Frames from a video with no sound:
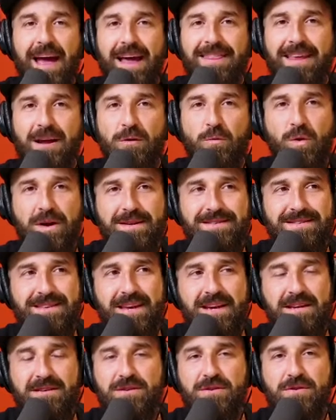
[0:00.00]
And then once
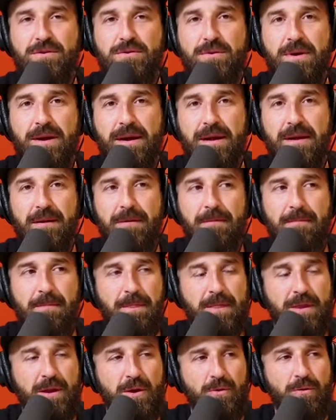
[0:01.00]
they do,
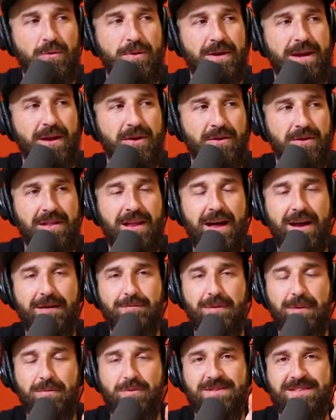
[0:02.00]
you hear a lot of
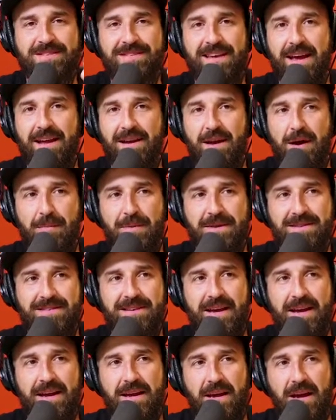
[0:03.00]
people stand up and
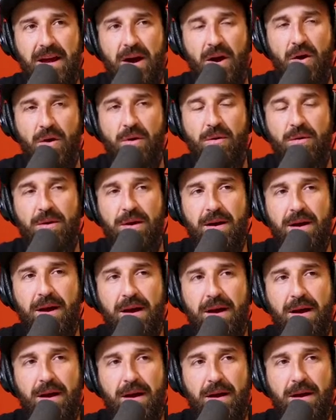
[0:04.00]
say, oh,
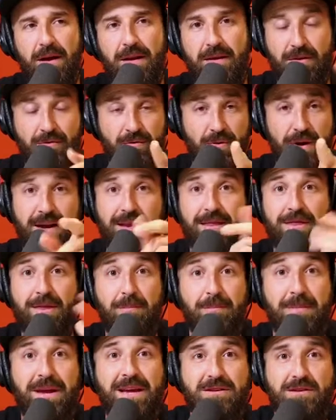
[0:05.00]
yeah, right, the
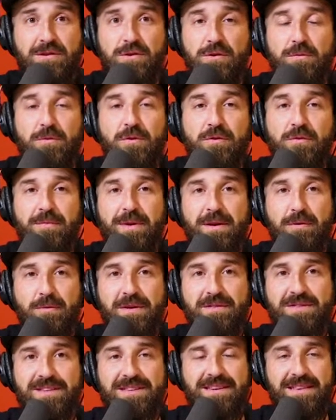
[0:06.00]
Me Too movement,
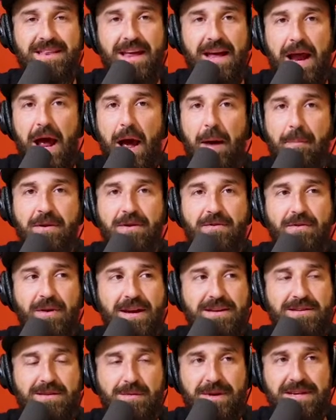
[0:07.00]
we've seen that happen,
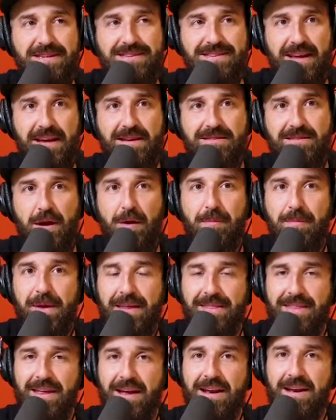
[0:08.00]
right? Somebody stands up
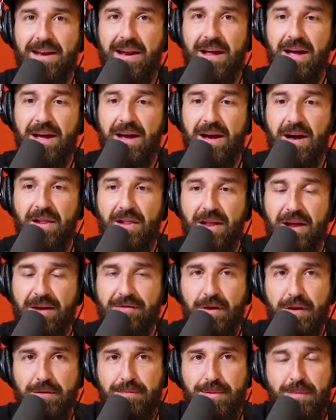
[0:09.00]
and then a lot of
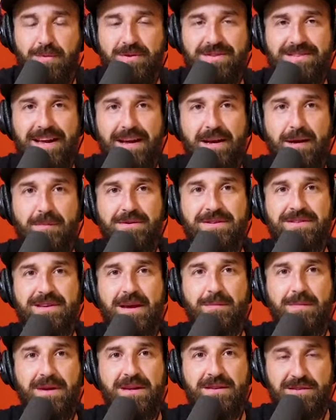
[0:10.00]
other people stand up and say
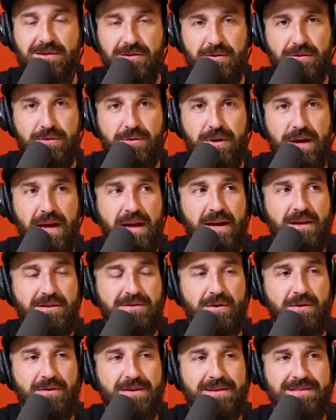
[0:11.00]
Me Too.
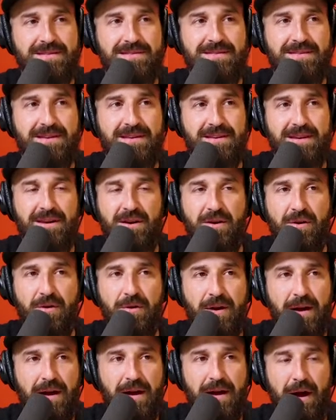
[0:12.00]
So this isn't, you
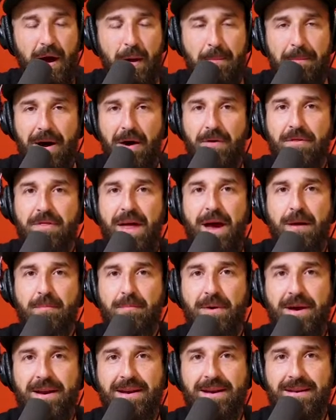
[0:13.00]
know, about that,
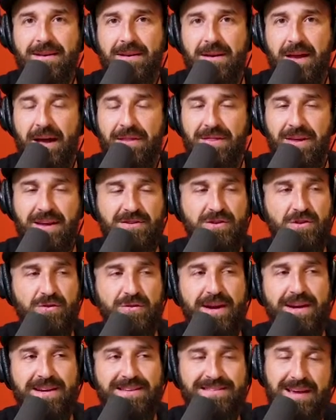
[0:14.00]
but I think it's a
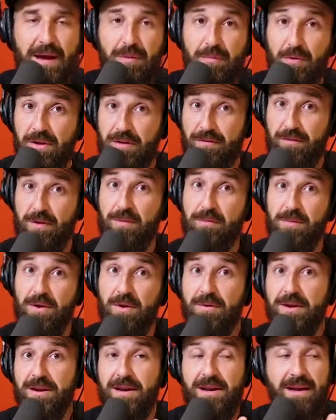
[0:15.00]
great example of
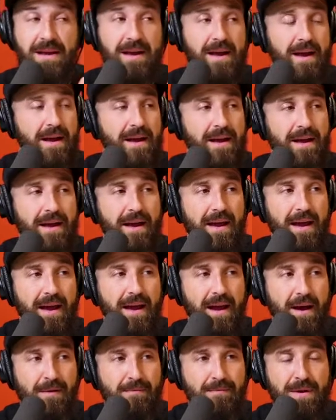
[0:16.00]
community
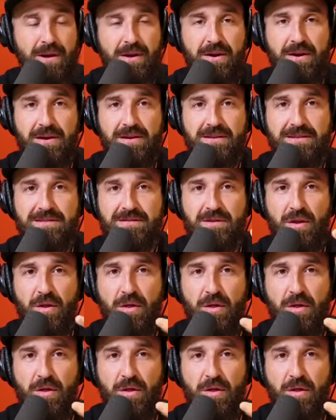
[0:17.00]
because